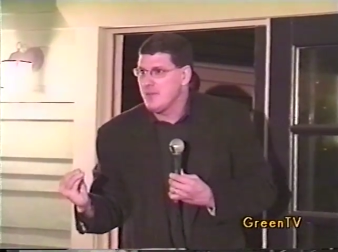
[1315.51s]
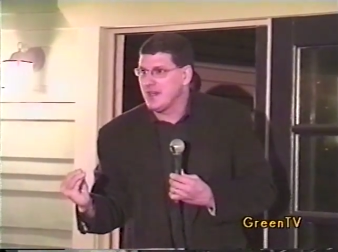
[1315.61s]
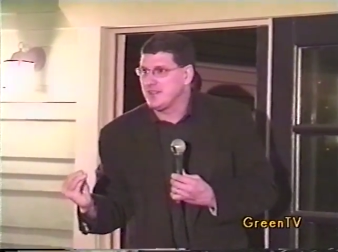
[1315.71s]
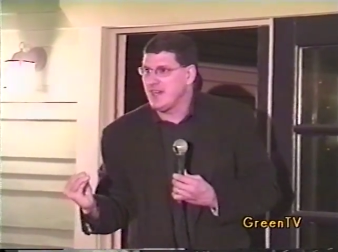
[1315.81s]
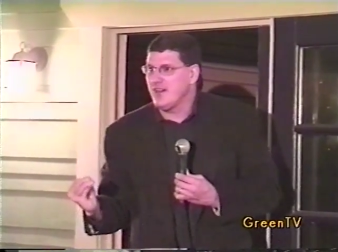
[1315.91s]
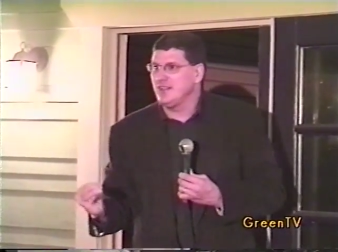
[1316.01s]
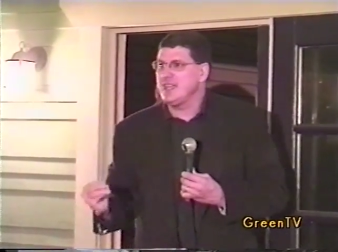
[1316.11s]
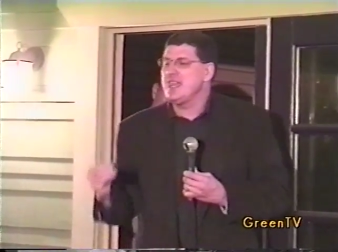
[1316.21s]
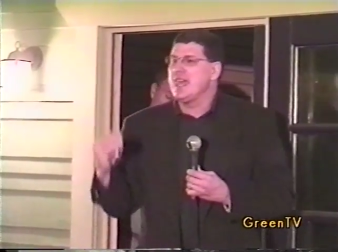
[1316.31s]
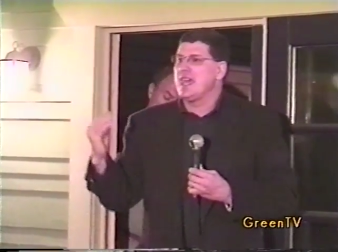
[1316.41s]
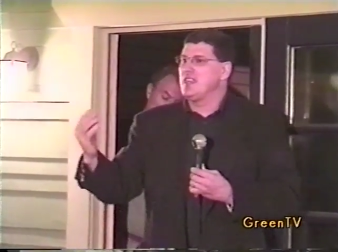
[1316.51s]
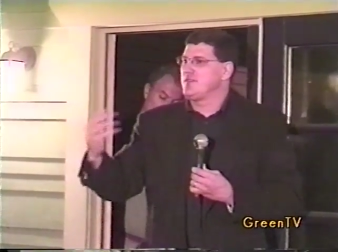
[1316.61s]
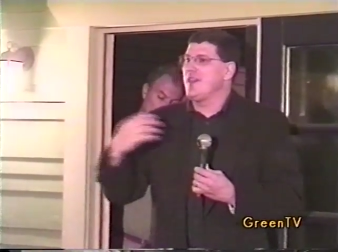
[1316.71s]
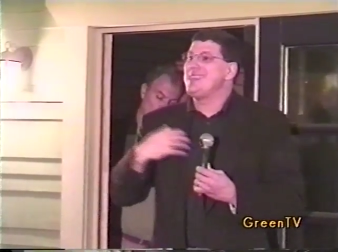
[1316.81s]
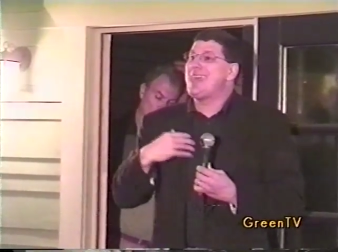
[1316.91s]
monetarily and
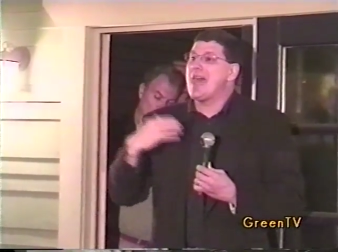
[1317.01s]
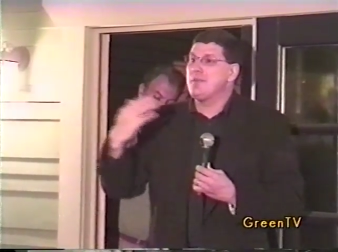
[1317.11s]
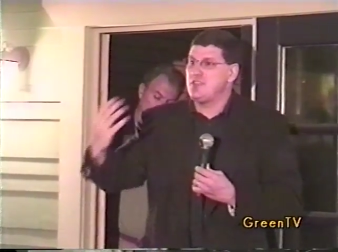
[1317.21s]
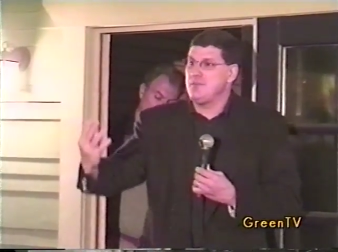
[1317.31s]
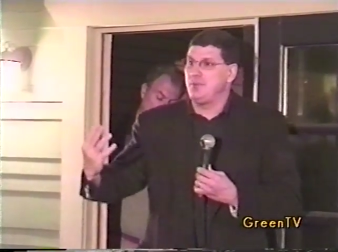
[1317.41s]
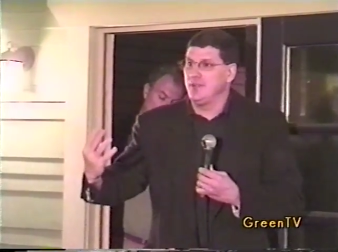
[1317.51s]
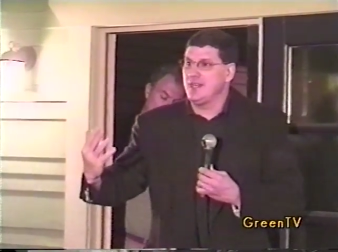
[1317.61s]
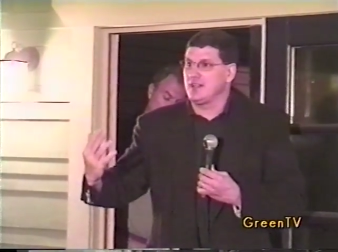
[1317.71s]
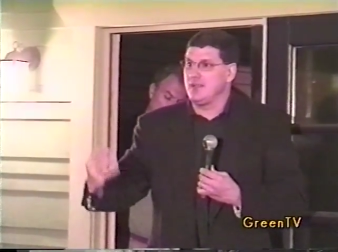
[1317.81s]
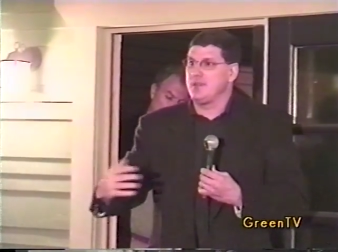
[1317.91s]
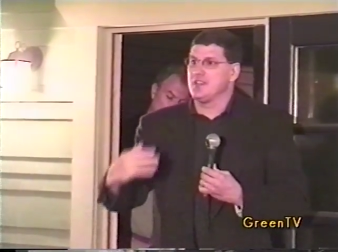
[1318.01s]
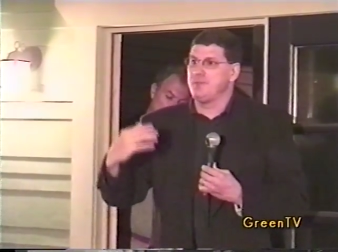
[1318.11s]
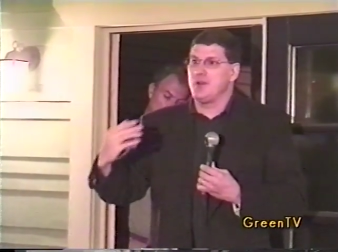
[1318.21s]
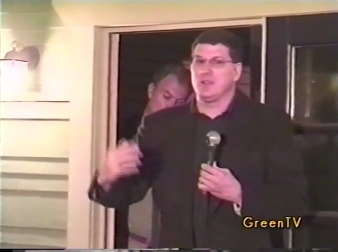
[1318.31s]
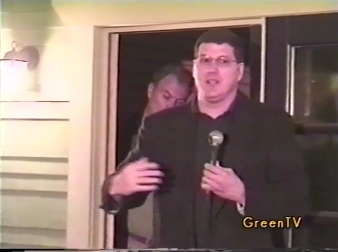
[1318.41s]
is very damaging politically because
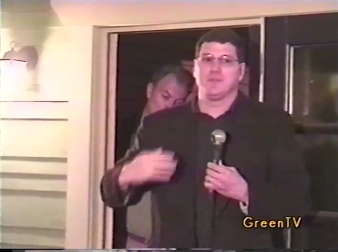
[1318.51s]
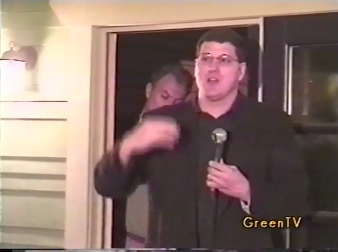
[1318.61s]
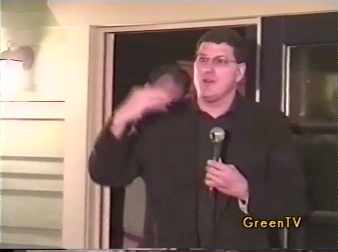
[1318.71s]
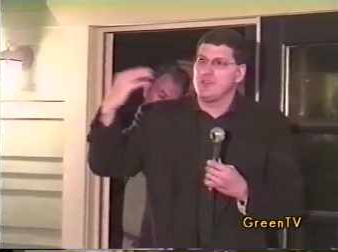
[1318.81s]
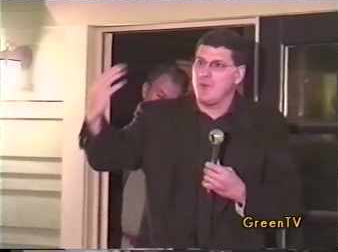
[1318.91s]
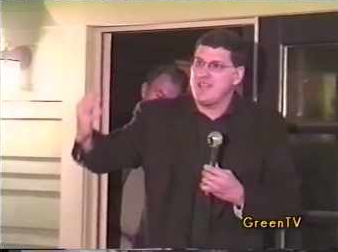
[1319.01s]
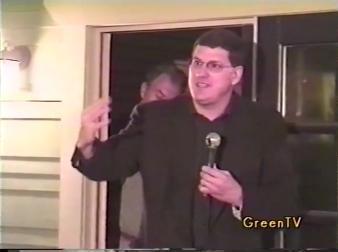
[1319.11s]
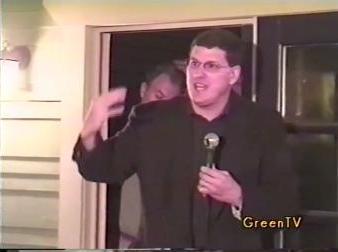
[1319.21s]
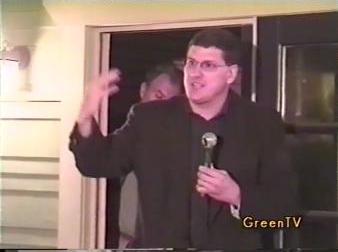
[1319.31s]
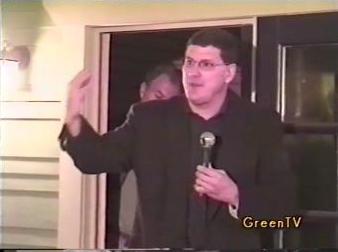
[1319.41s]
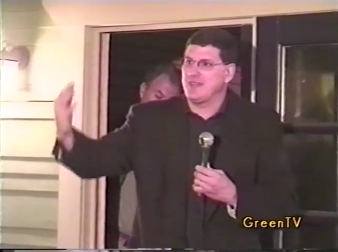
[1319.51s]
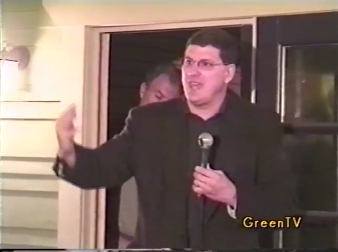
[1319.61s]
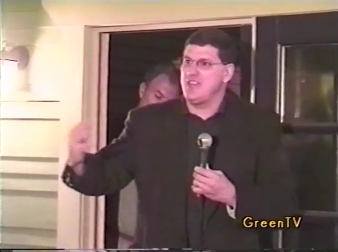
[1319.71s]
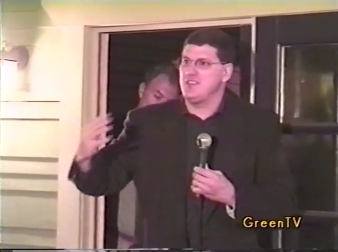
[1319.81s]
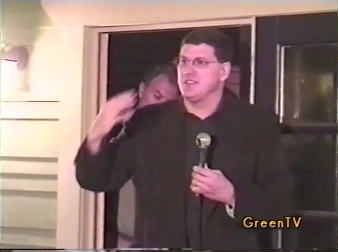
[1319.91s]
Bill Clinton was always raising
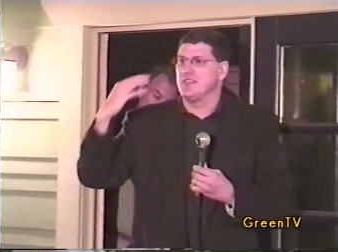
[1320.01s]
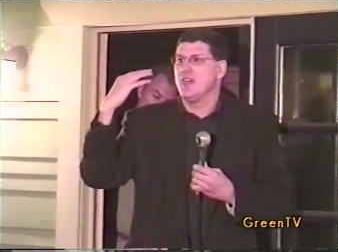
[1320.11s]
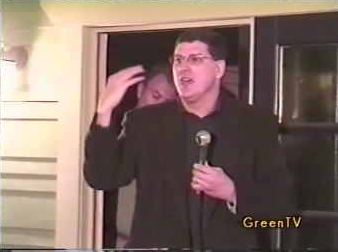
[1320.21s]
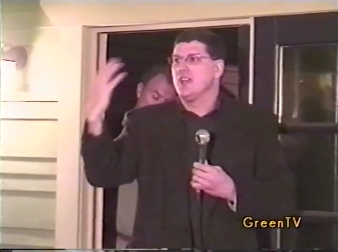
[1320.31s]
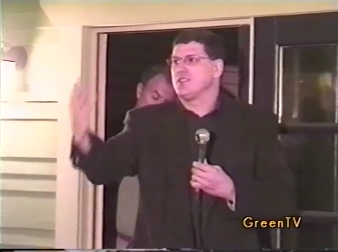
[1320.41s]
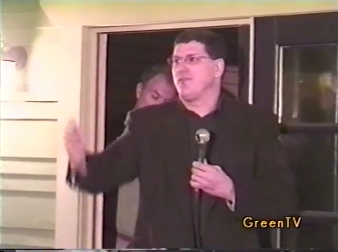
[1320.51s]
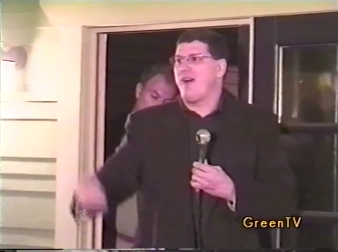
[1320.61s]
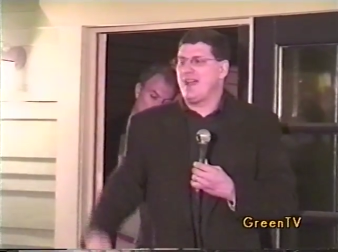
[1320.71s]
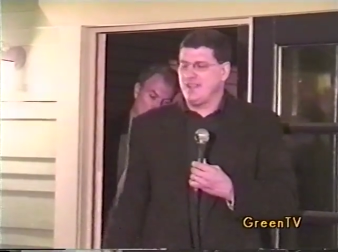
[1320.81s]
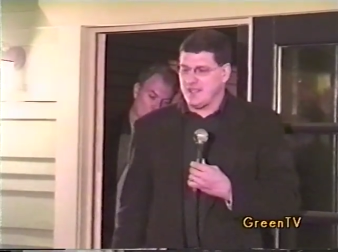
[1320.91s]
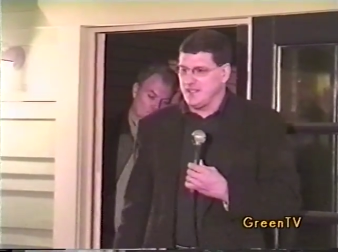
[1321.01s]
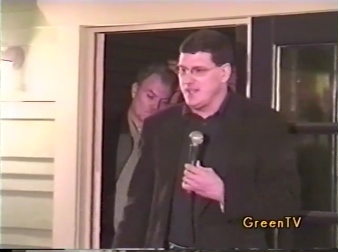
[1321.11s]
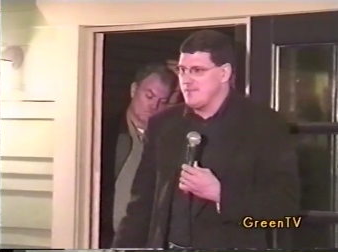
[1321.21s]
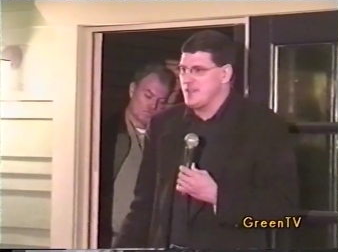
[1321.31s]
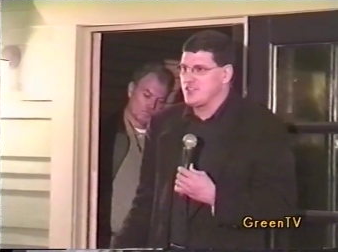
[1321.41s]
expectations. So finally, the
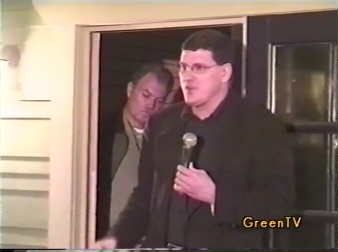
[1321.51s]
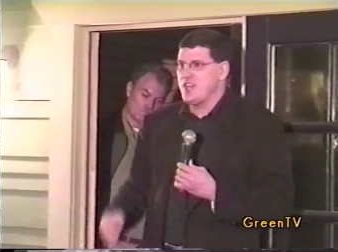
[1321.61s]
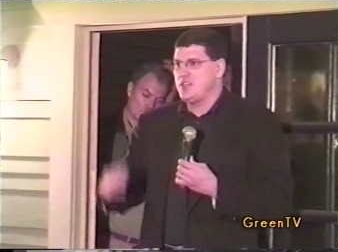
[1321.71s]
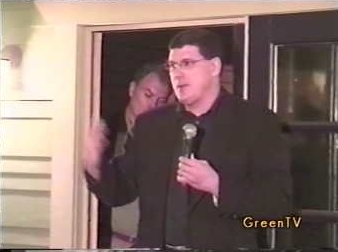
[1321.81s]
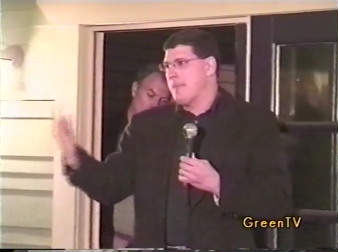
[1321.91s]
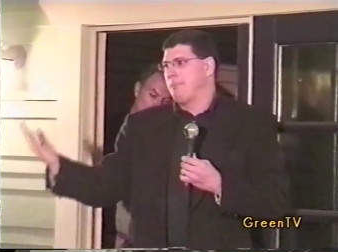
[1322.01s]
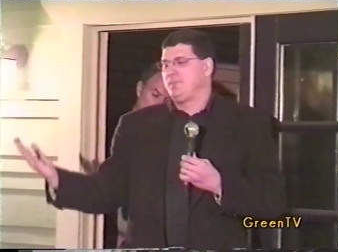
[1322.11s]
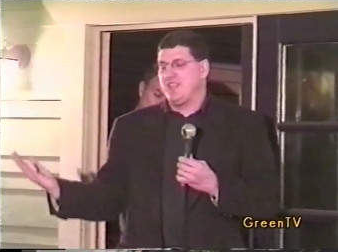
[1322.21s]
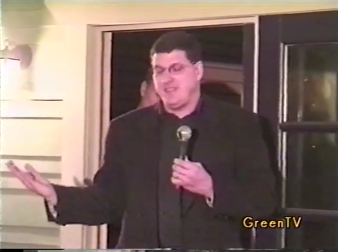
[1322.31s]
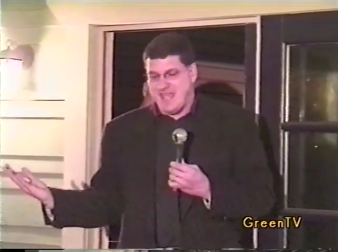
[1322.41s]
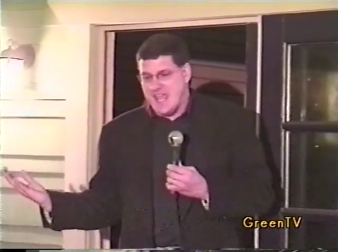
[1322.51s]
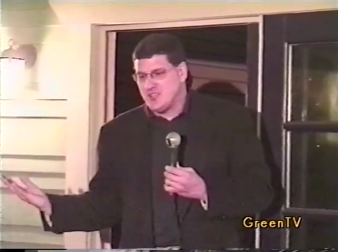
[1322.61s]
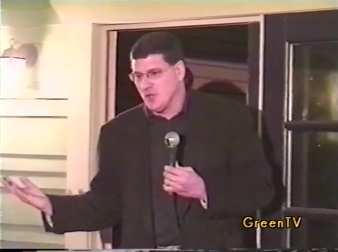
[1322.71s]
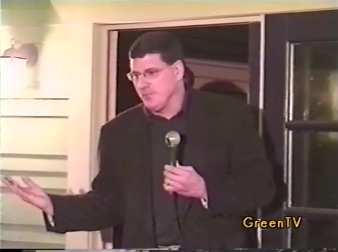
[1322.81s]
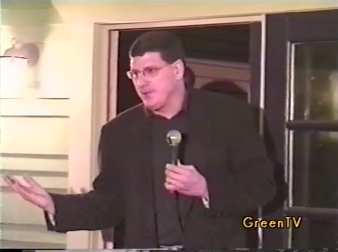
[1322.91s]
Clinton administration did the
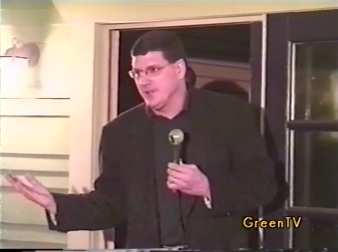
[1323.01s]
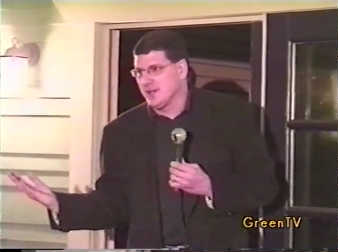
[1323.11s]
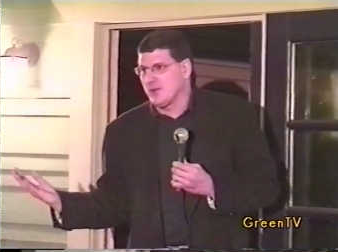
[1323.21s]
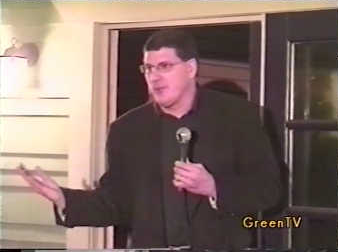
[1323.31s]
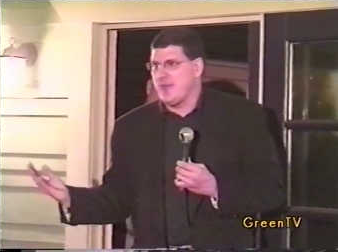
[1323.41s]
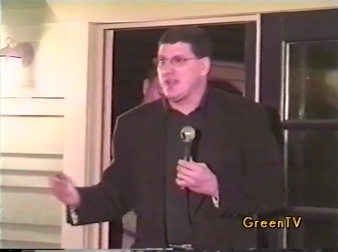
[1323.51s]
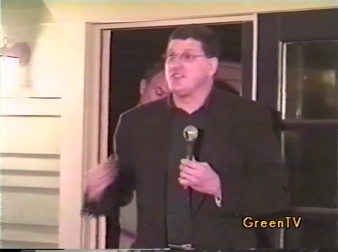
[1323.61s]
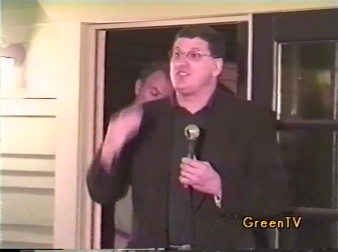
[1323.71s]
age old political thing of